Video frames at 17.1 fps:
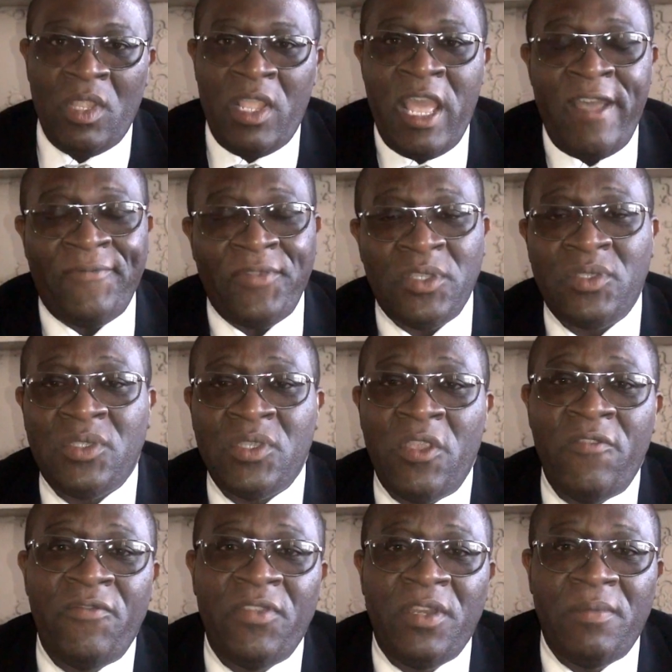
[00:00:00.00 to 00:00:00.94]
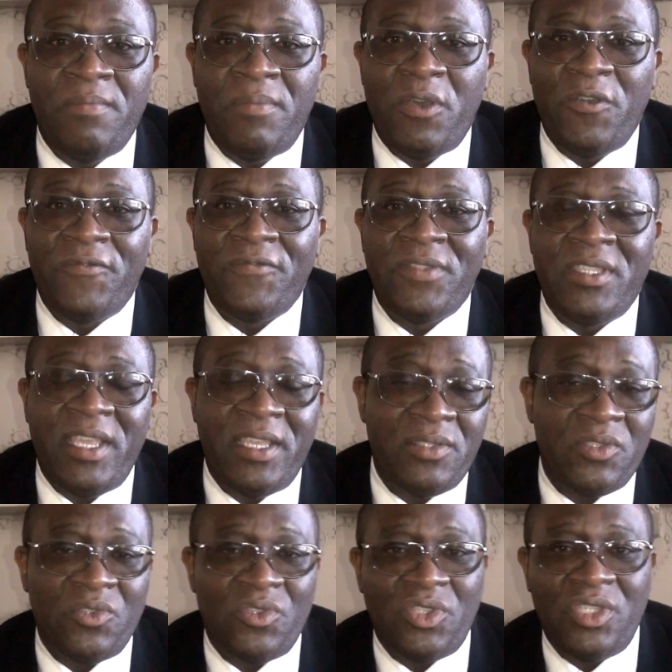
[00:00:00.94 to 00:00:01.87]
after serving in both
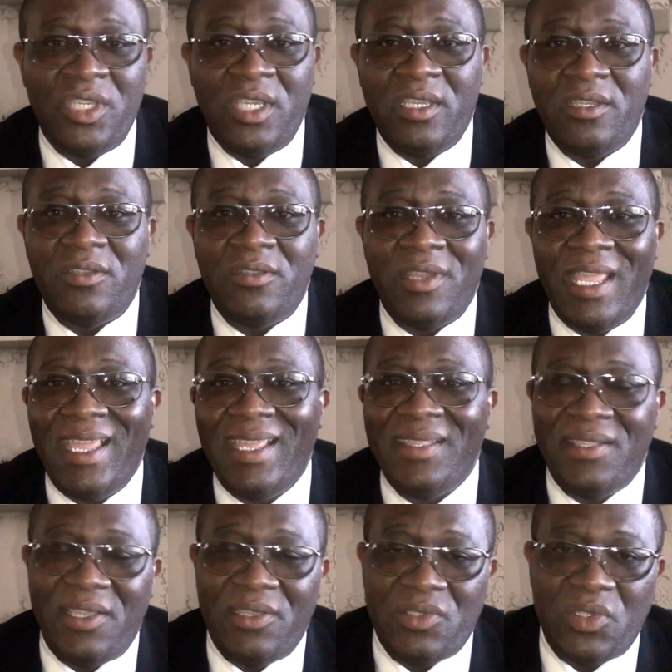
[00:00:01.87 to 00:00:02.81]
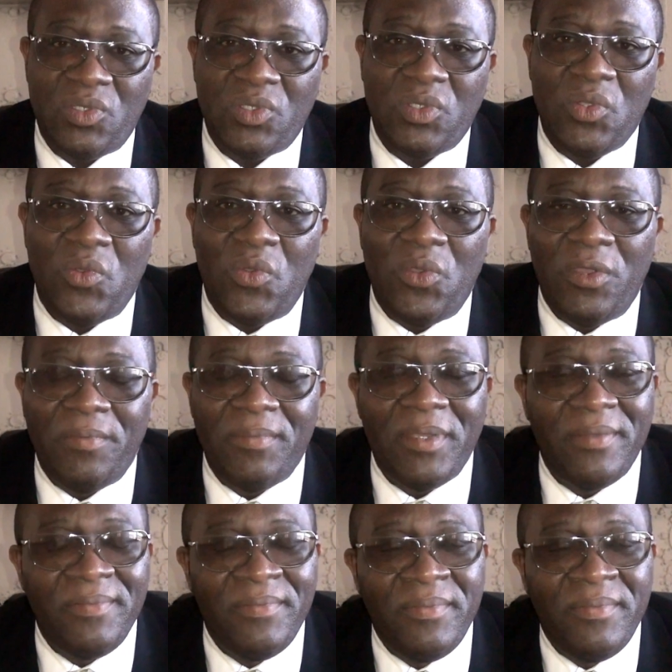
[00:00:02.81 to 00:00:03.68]
Desert Shield and Desert Storm.